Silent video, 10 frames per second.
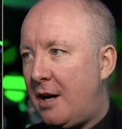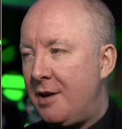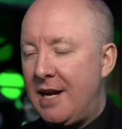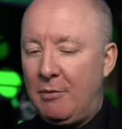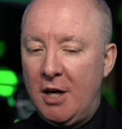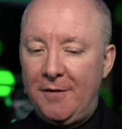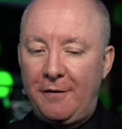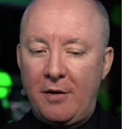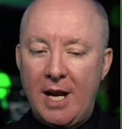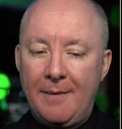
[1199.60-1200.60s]
network for
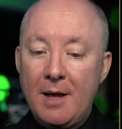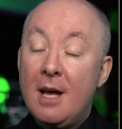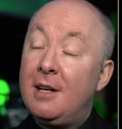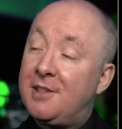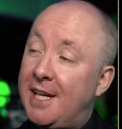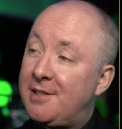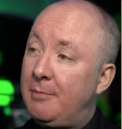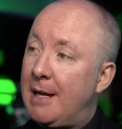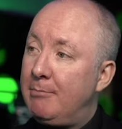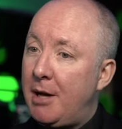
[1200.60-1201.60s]
free. Tesla
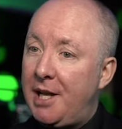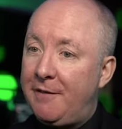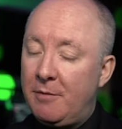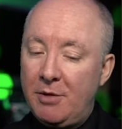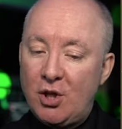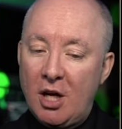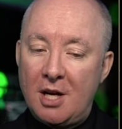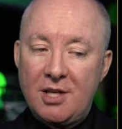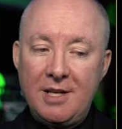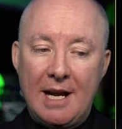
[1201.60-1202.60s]
make money from the
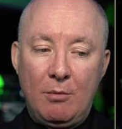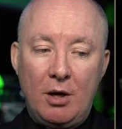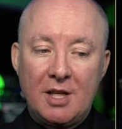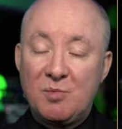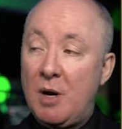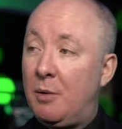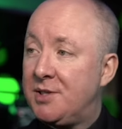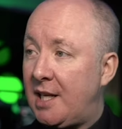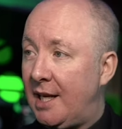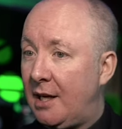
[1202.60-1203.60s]
charging network as well
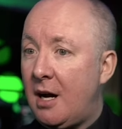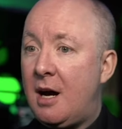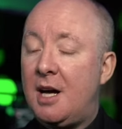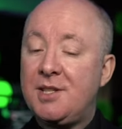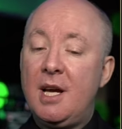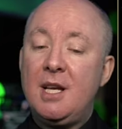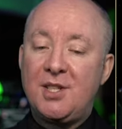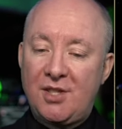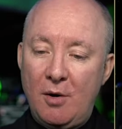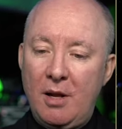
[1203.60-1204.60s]
as selling cars,
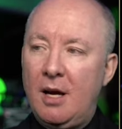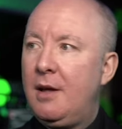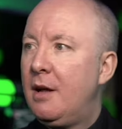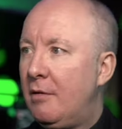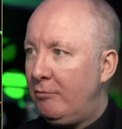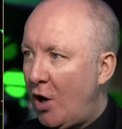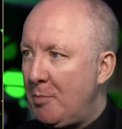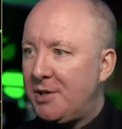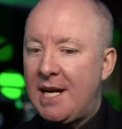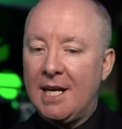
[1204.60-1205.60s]
solar,
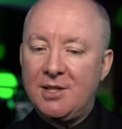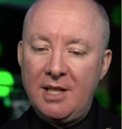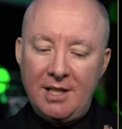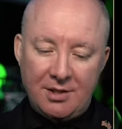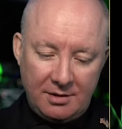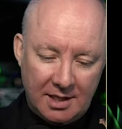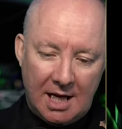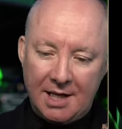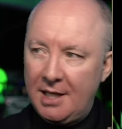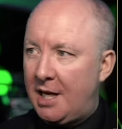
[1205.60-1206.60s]
robotaxis,
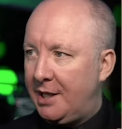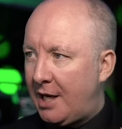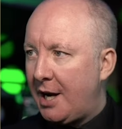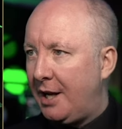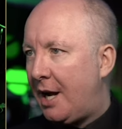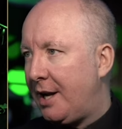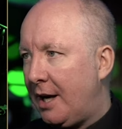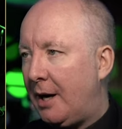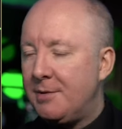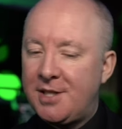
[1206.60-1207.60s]

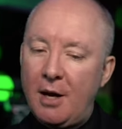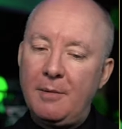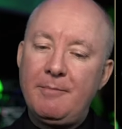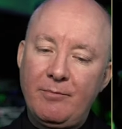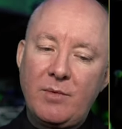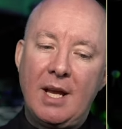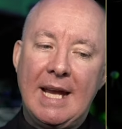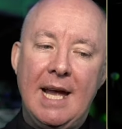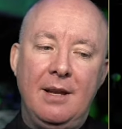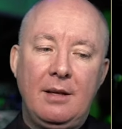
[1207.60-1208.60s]
da-de-da-de-da-de-da-de-da. So
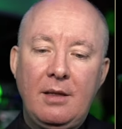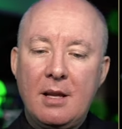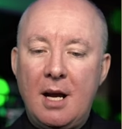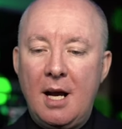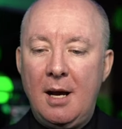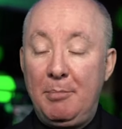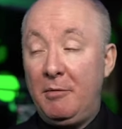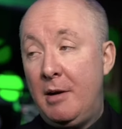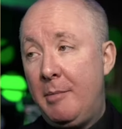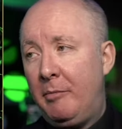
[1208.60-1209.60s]
again, but
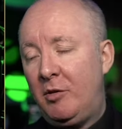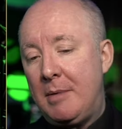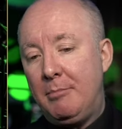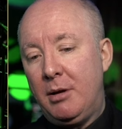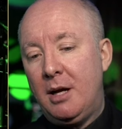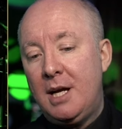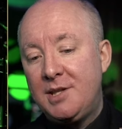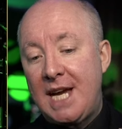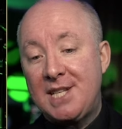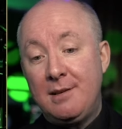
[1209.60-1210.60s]
remember,
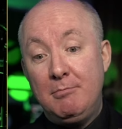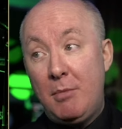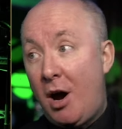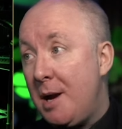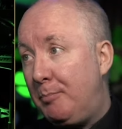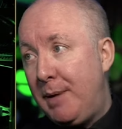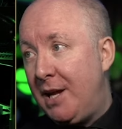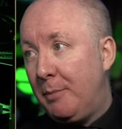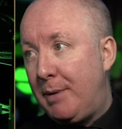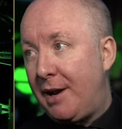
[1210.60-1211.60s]
Tesla might be
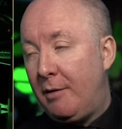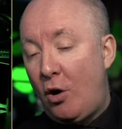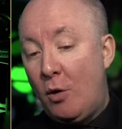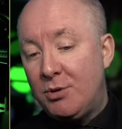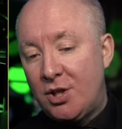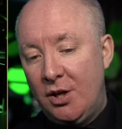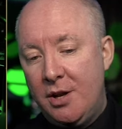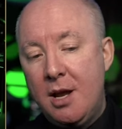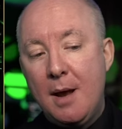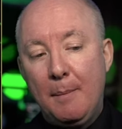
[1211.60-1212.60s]
the better
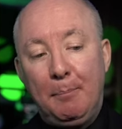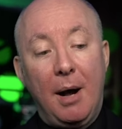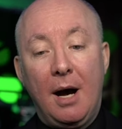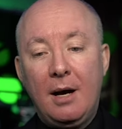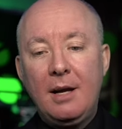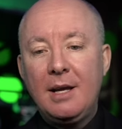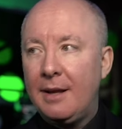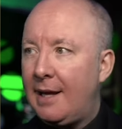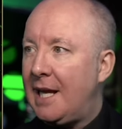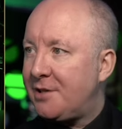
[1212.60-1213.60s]
option, but
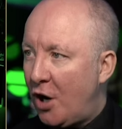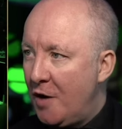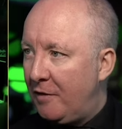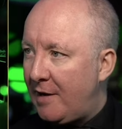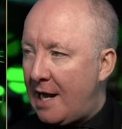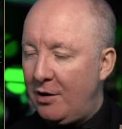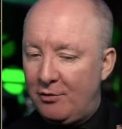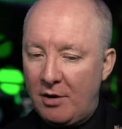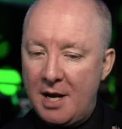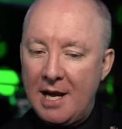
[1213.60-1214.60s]
it's
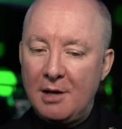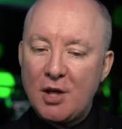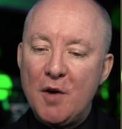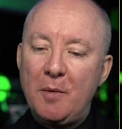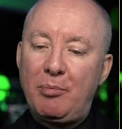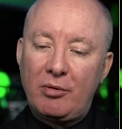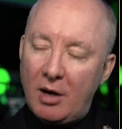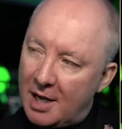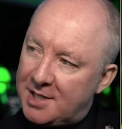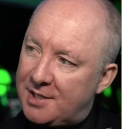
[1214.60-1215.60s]
overvalued right now. It's
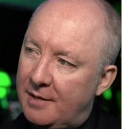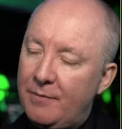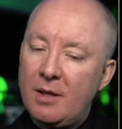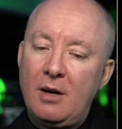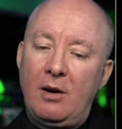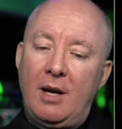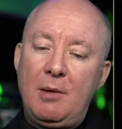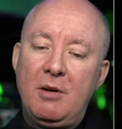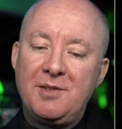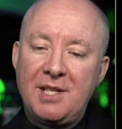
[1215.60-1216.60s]
overpriced, all
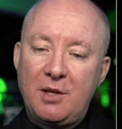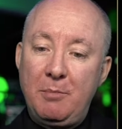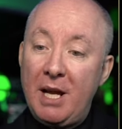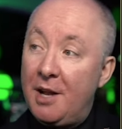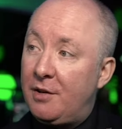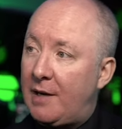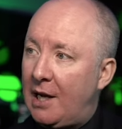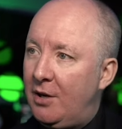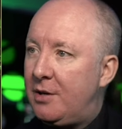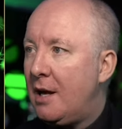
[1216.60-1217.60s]
right? Whereas this could be
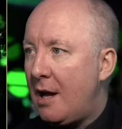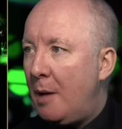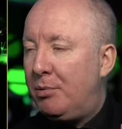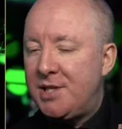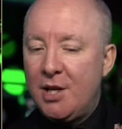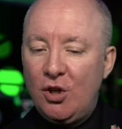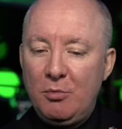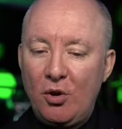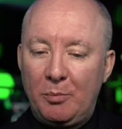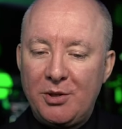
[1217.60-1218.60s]
undervalued and present you
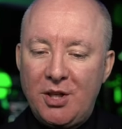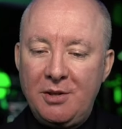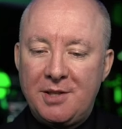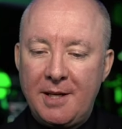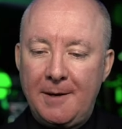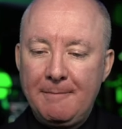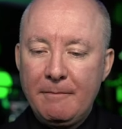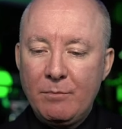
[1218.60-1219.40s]
with an opportunity,